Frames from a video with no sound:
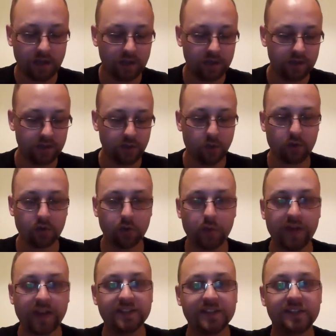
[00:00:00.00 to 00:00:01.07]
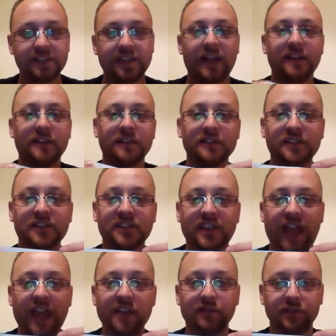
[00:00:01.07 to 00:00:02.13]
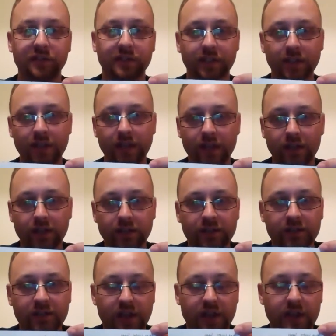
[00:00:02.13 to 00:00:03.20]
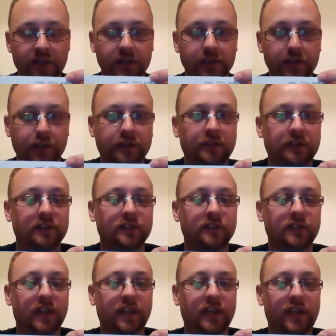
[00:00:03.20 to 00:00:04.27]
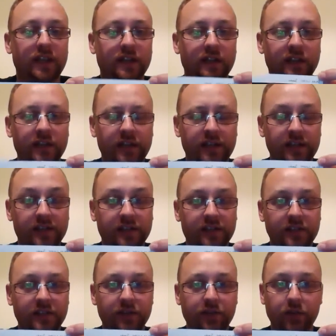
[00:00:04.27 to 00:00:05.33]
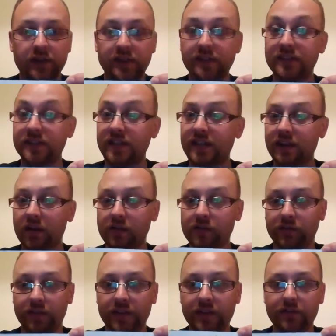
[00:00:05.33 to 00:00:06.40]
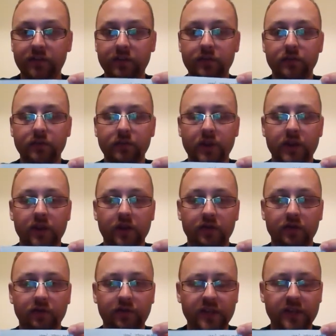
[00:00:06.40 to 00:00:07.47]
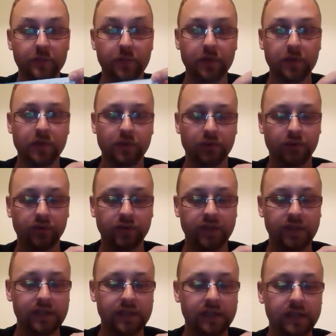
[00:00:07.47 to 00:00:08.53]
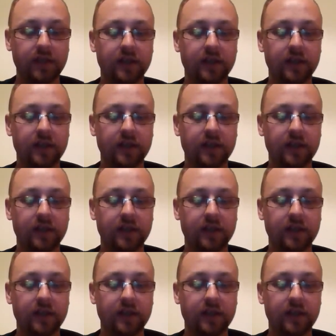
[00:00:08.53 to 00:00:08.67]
Laura Willits and her Skaven. So again, her list you've already seen hopefully if you on Facebook or on the